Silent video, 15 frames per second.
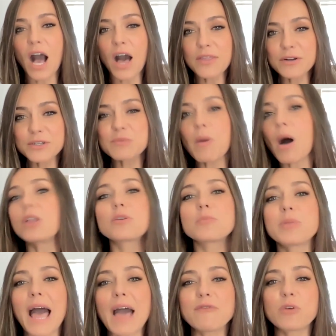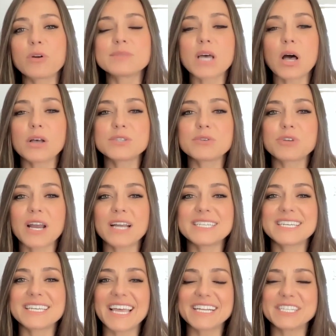Other smaller platforms also tried
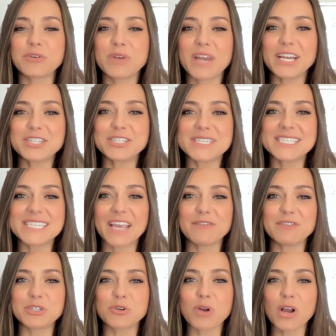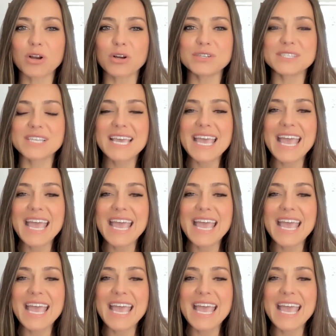to collect donations to give to truckers.